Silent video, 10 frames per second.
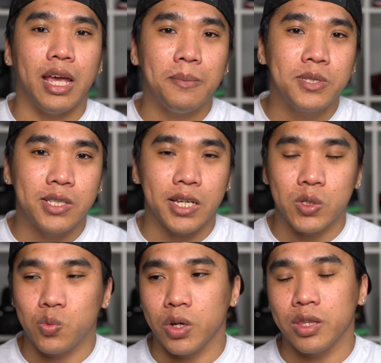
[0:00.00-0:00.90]

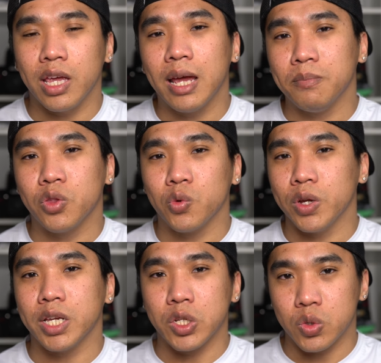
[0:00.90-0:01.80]
M6 with
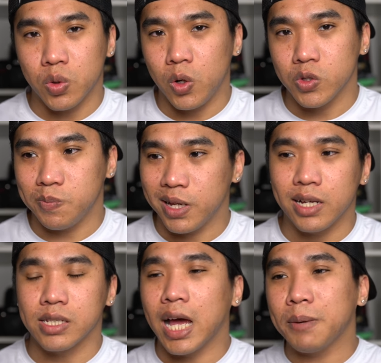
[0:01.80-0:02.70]
M3 controls
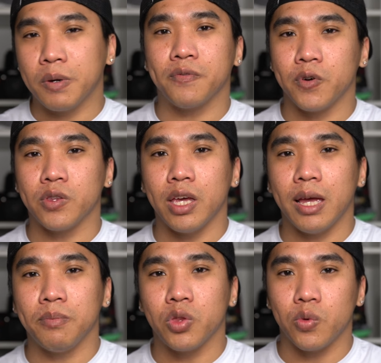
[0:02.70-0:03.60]
because I prefer the
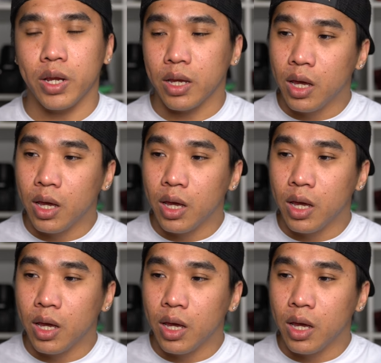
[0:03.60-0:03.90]
M3